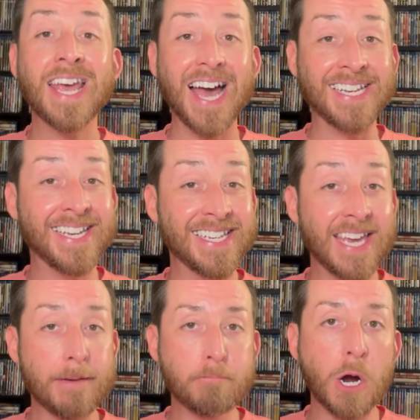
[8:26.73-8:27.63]
I did
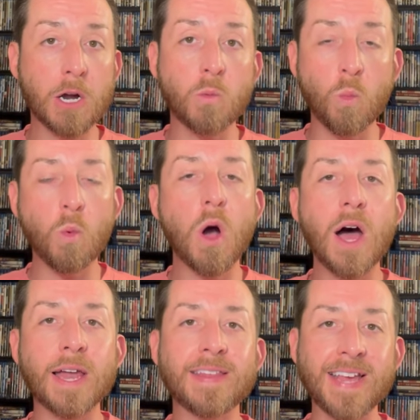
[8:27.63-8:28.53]
get Part
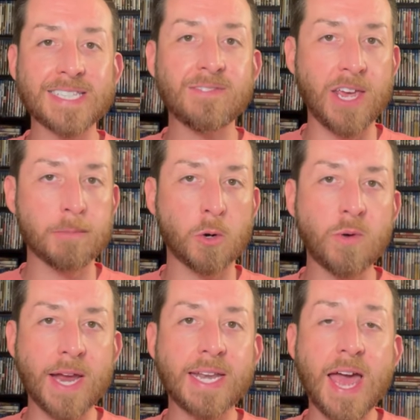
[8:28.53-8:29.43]
1 and that's available
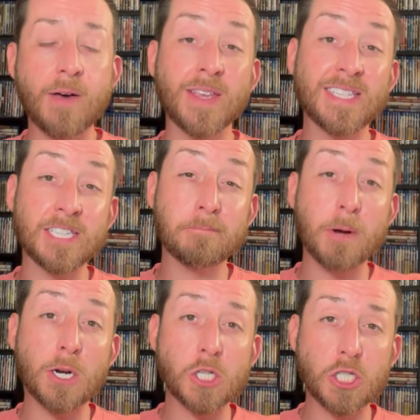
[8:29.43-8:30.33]
right now. This is
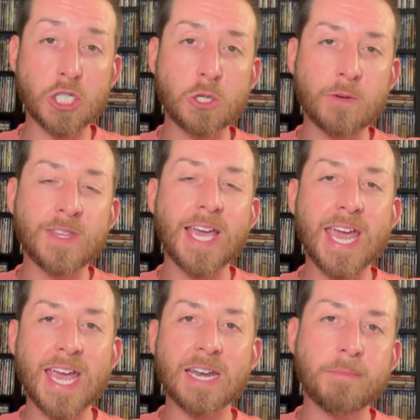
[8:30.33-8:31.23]
Part 2 of the
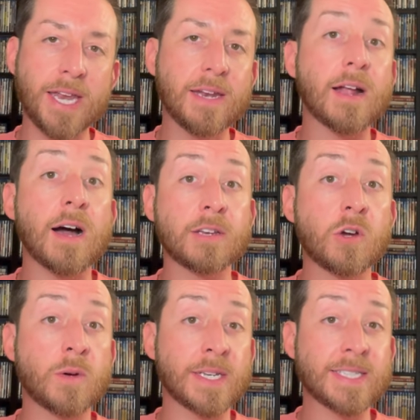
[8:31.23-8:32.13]
animated
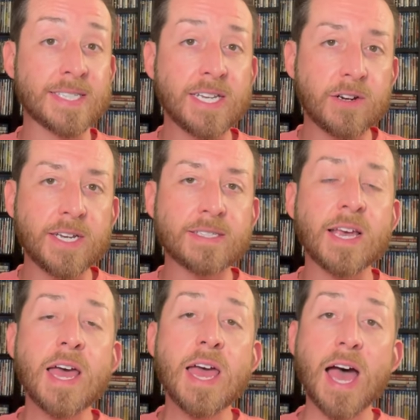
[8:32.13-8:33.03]
ongoing series.
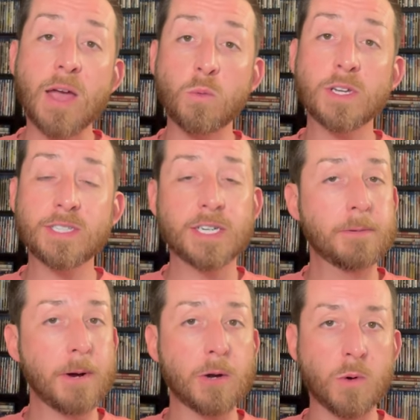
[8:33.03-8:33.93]
I will tell you,
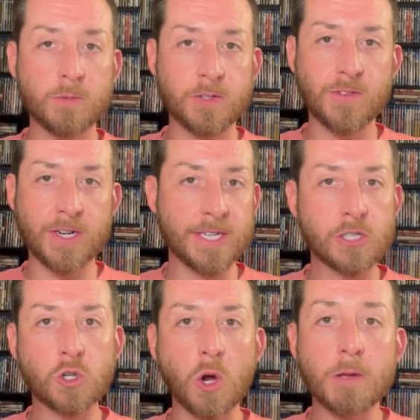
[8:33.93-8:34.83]
Part 1 was very
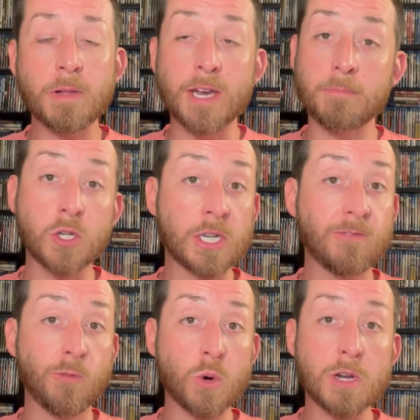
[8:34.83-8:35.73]
enjoyable and I'm looking
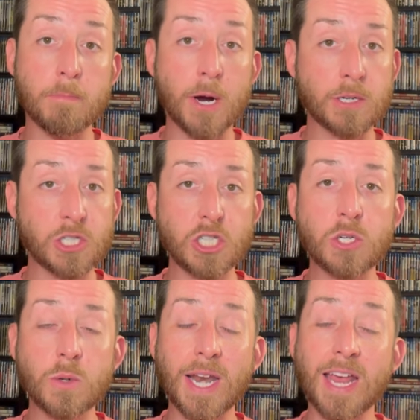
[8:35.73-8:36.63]
forward to Part
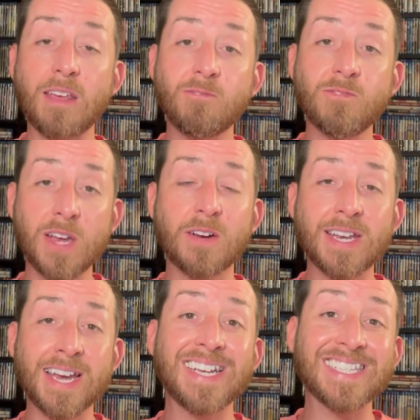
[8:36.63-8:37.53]
2. It had a very
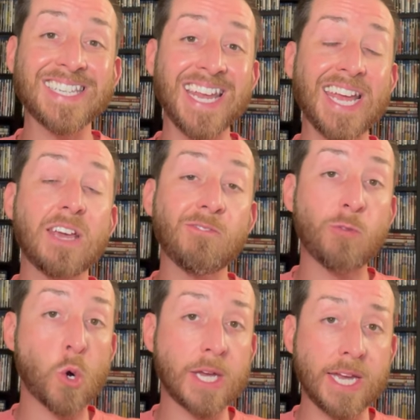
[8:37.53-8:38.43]
nice native
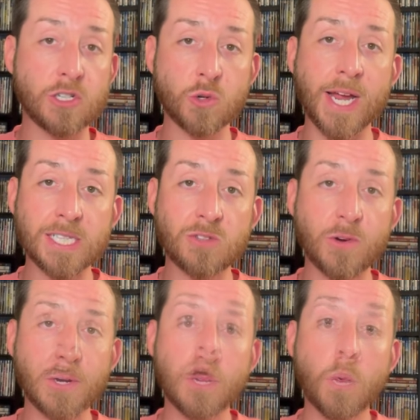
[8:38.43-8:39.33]
4K
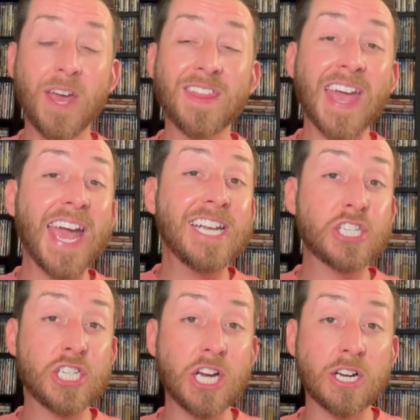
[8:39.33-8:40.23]
transfer with
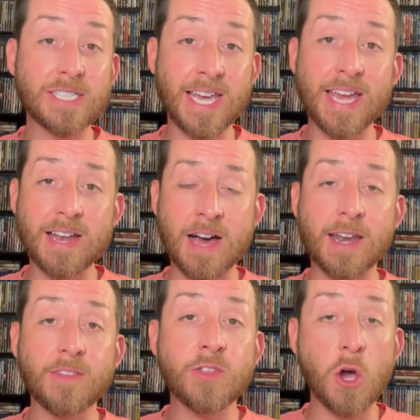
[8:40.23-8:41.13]
HDR10 on
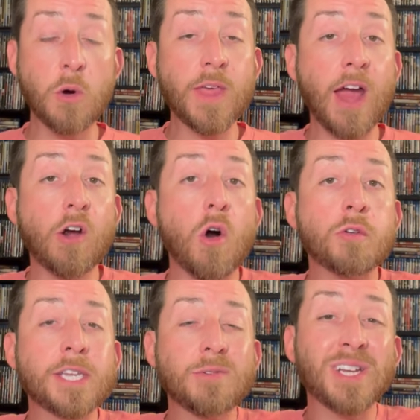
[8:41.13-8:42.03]
it. Though they are
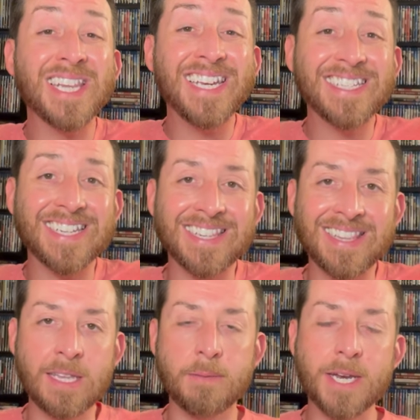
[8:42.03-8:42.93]
only released
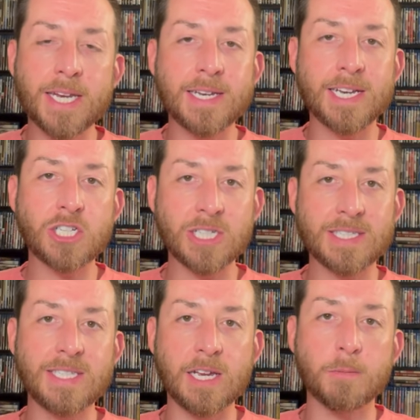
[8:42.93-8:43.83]
in limited edition
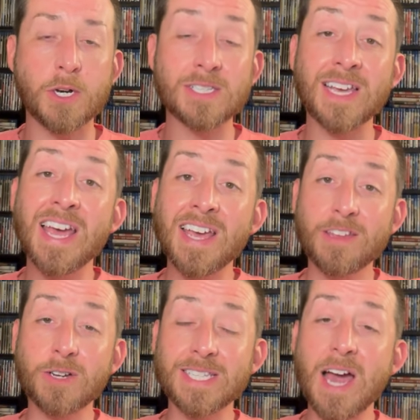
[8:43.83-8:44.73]
steelbooks,
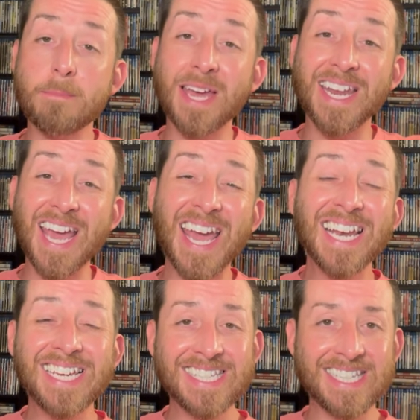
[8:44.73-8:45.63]
there has not been
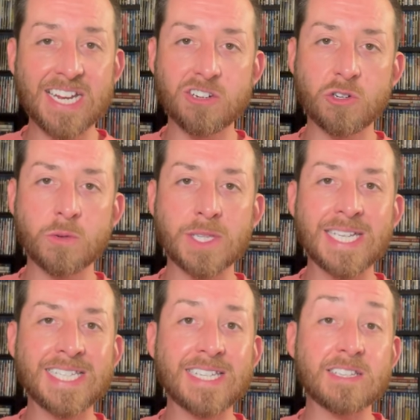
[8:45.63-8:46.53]
any standard
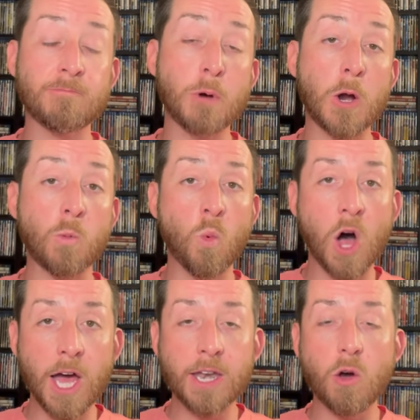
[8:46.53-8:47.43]
releases of Part
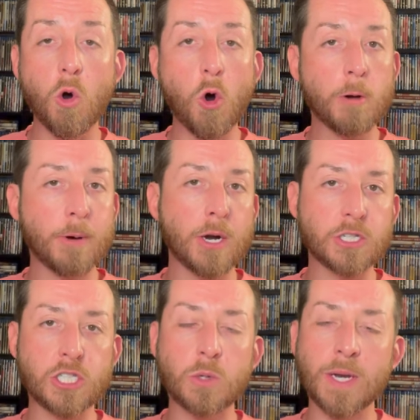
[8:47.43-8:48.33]
1 or
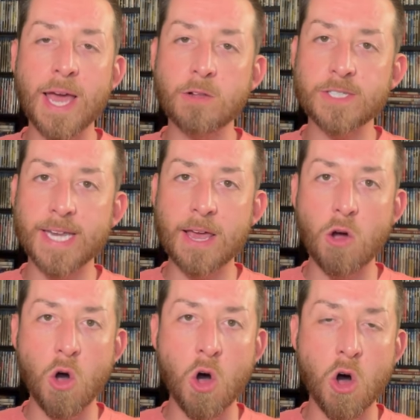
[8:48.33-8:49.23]
Part 2 announced
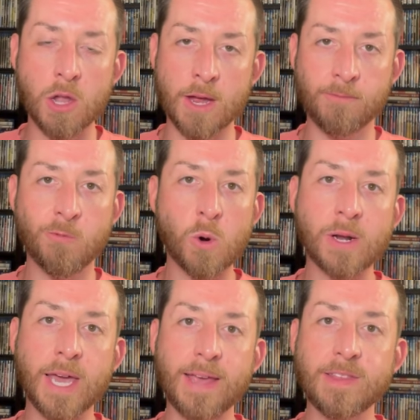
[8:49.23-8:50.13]
at all on
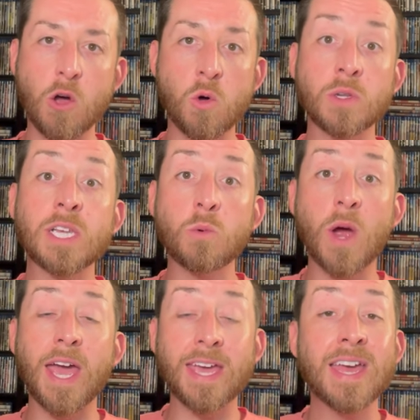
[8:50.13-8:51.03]
4K. The only way